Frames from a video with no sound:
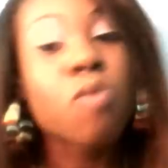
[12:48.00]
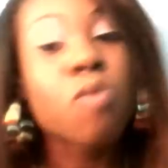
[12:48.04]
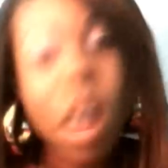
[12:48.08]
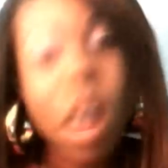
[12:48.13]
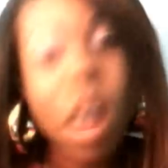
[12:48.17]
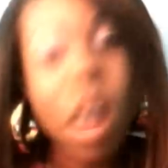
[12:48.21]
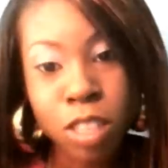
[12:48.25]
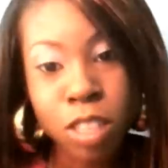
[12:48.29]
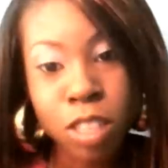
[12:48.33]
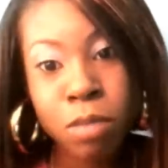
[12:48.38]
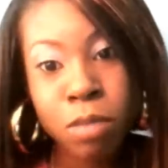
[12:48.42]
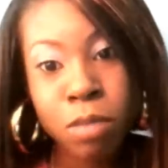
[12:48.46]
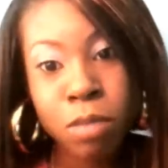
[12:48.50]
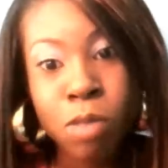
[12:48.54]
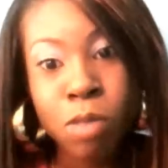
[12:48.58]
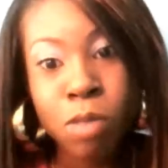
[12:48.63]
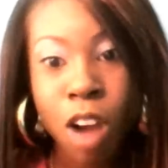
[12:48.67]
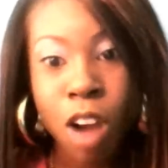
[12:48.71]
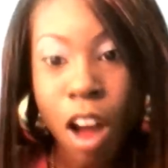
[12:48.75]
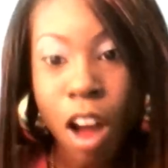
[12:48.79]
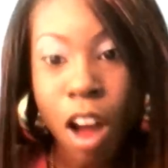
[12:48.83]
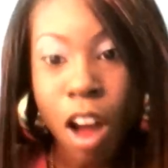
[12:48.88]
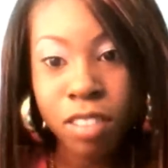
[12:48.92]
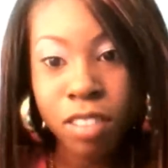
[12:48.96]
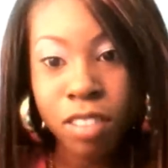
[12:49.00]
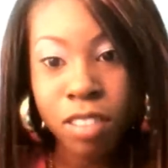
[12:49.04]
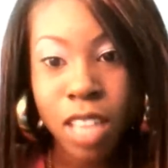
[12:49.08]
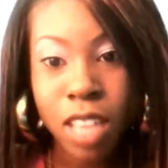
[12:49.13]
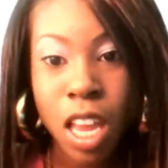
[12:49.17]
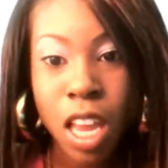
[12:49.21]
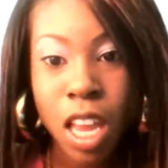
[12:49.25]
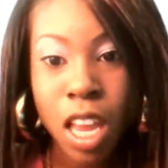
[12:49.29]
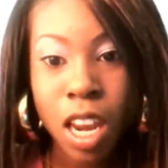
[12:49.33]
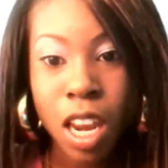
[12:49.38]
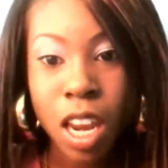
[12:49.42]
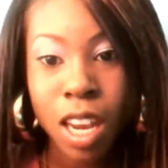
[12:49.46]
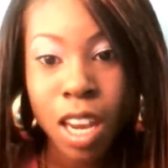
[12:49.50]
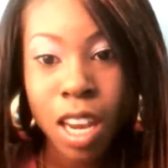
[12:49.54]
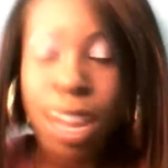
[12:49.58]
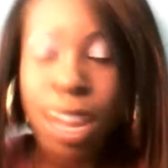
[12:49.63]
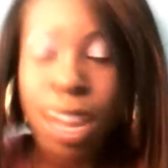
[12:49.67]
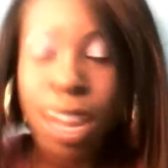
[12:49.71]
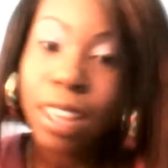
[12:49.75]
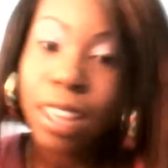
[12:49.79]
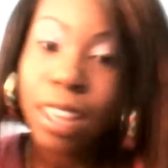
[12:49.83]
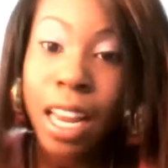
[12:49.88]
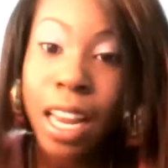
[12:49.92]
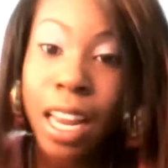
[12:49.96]
watch me more often.
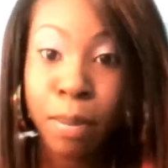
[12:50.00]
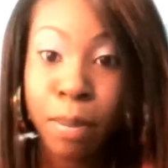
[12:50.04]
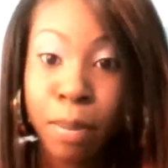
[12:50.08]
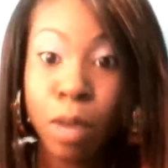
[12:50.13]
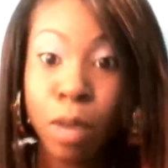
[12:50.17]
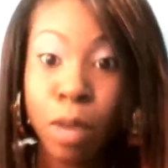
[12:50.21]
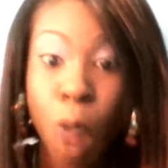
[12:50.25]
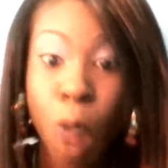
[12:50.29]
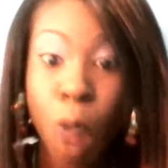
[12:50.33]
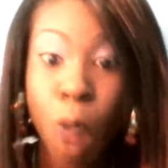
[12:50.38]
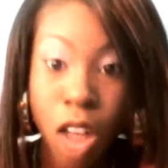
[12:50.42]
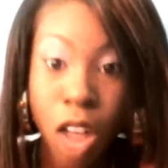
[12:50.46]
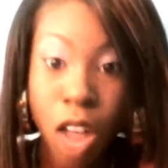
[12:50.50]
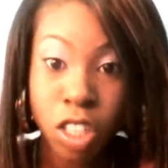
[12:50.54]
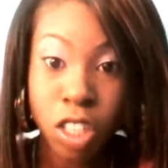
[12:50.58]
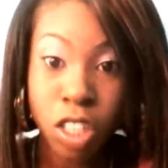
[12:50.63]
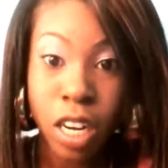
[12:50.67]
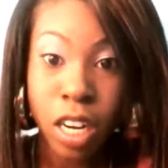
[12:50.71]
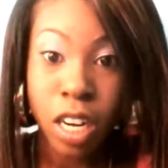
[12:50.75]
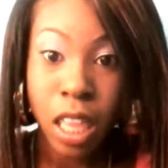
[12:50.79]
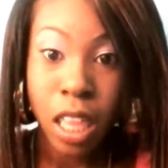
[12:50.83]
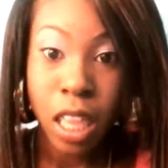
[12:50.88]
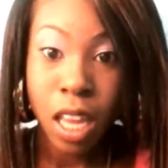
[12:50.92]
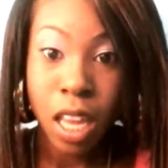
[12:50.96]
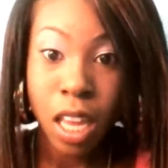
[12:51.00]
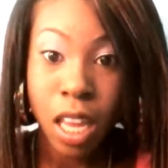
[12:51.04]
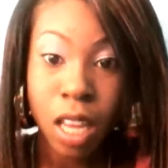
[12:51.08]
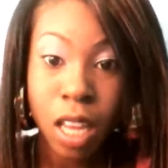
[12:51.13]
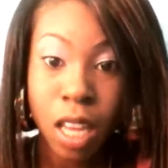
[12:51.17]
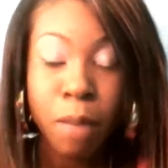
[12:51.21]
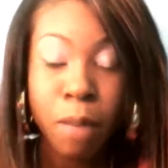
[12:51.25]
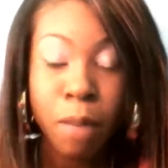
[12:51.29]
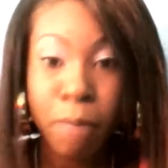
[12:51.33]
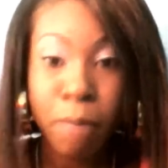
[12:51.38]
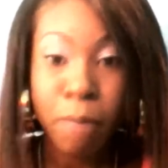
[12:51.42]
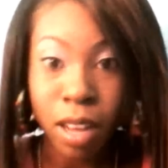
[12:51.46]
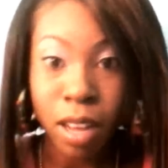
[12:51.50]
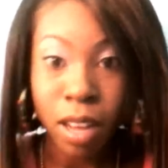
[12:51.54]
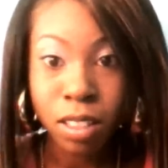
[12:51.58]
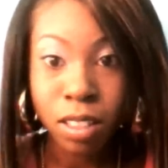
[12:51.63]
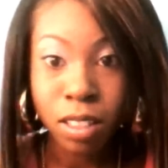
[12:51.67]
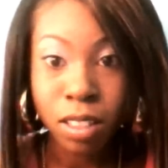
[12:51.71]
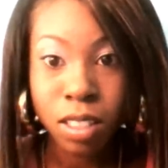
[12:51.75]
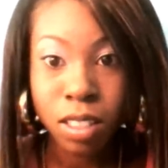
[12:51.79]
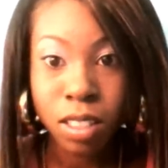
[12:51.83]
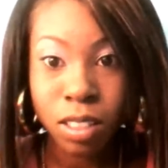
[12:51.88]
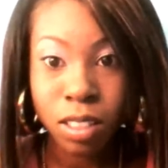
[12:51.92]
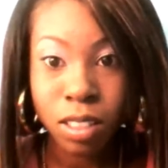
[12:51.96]
Not that I like being watched or anything, but
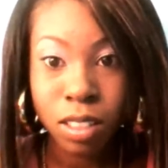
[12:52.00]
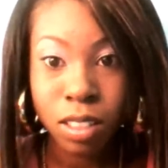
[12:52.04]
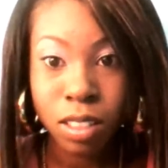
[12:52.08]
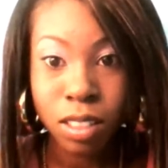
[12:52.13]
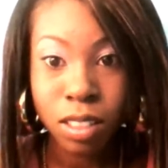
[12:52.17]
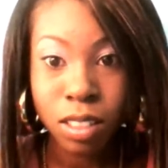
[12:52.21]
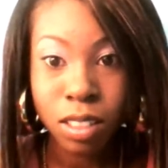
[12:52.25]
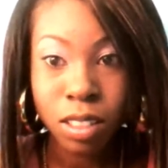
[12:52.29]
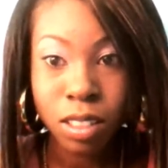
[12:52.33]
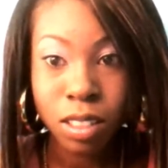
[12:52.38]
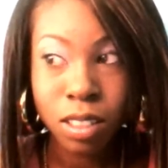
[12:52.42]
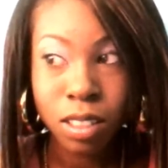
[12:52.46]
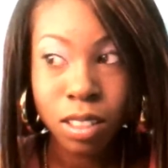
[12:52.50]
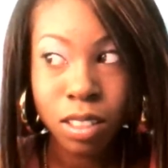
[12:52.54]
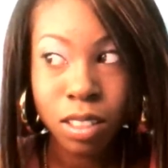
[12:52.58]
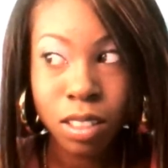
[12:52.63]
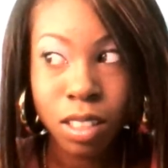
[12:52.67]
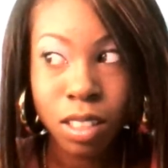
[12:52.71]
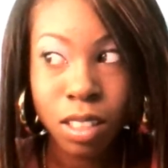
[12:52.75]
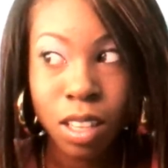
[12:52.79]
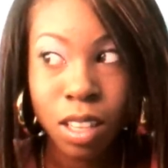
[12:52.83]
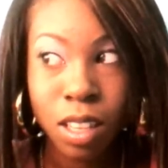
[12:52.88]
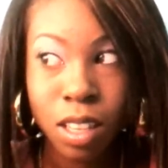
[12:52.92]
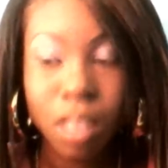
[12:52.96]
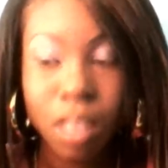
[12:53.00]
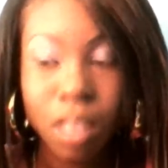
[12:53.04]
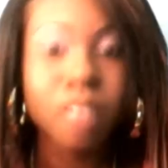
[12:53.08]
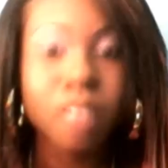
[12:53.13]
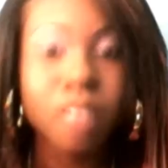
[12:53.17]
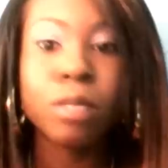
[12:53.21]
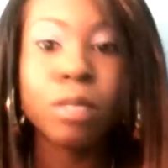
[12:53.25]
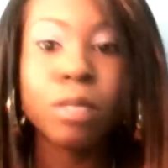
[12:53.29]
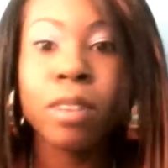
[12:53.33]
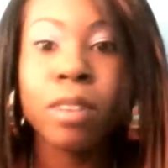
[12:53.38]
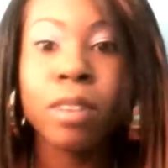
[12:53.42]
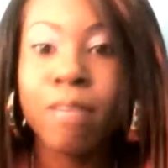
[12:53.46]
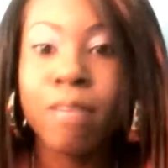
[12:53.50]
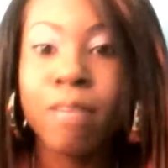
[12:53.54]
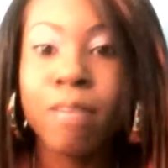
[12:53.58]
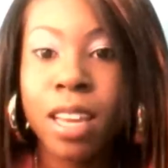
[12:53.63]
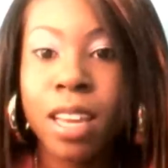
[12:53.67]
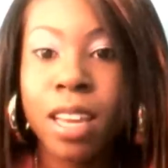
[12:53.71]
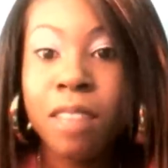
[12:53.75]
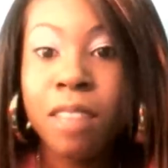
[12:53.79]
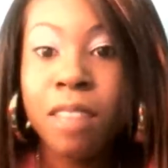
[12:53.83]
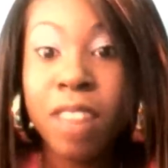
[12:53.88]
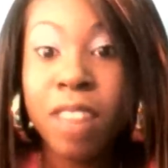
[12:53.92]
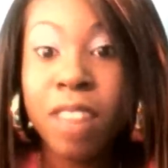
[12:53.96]
there's no point in
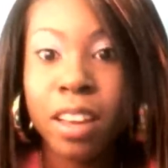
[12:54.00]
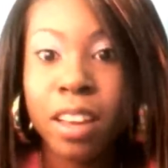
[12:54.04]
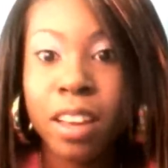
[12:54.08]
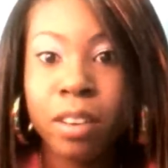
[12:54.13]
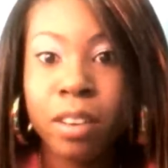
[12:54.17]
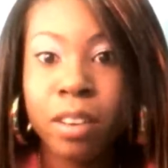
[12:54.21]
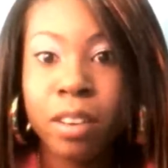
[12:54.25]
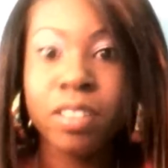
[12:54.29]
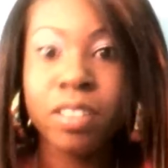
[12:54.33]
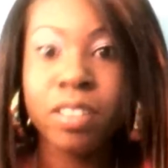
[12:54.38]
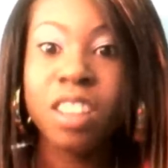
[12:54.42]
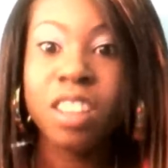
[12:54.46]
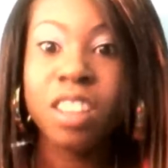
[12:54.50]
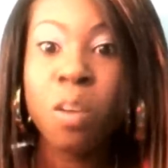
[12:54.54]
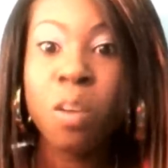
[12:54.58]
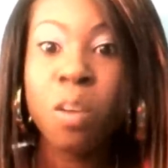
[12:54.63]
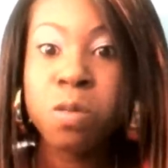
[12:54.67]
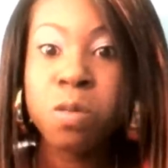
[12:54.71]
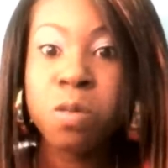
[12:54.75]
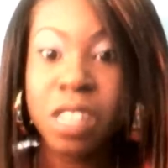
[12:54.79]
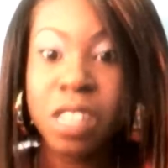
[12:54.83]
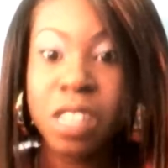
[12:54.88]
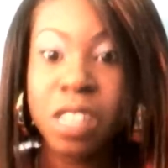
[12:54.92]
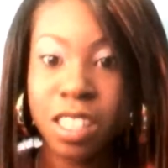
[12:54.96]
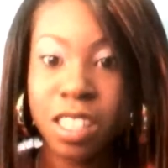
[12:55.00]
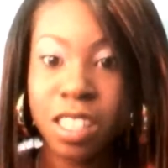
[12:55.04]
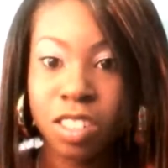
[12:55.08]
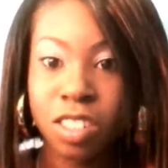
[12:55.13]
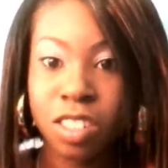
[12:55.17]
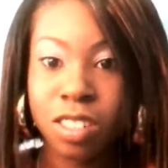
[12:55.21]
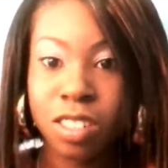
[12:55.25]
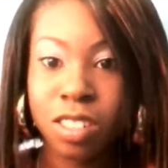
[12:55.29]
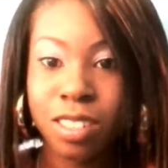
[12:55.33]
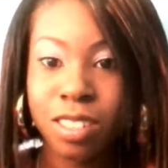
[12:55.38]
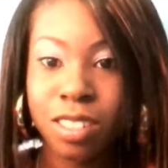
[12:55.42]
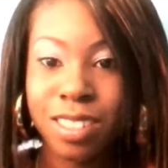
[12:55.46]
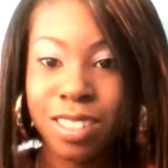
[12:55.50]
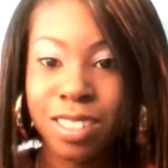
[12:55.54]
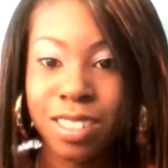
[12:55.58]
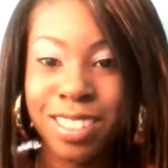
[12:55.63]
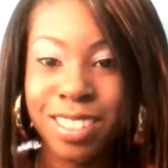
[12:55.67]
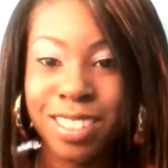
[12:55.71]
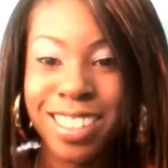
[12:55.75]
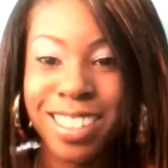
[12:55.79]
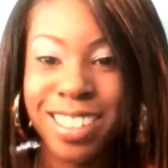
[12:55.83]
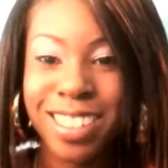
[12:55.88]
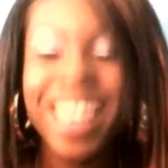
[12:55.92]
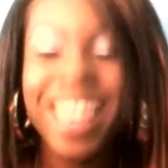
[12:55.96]
making a video if it's not watched.
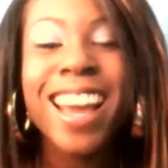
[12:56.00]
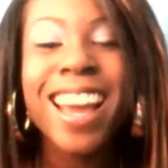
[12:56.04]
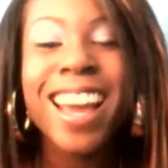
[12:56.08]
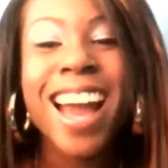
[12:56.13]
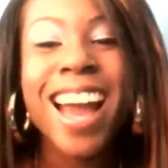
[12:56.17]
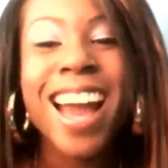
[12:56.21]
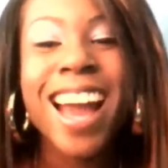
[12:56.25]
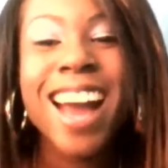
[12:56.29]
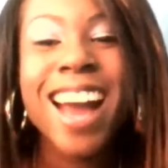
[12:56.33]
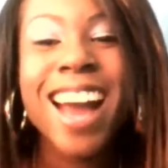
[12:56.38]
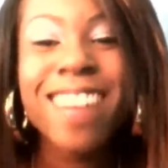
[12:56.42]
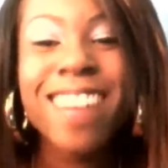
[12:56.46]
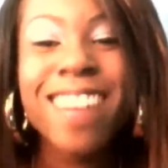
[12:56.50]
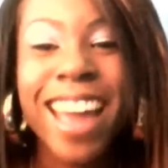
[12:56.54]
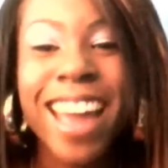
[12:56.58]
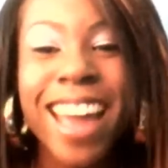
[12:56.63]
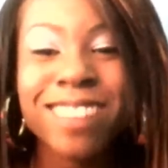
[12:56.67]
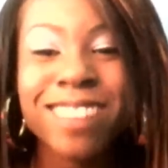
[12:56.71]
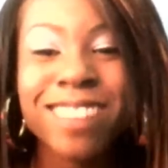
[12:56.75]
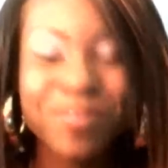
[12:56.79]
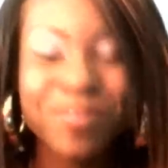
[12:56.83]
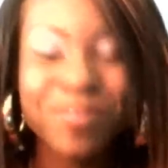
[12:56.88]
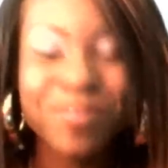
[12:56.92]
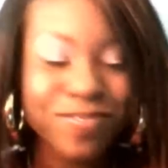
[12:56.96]
Okay.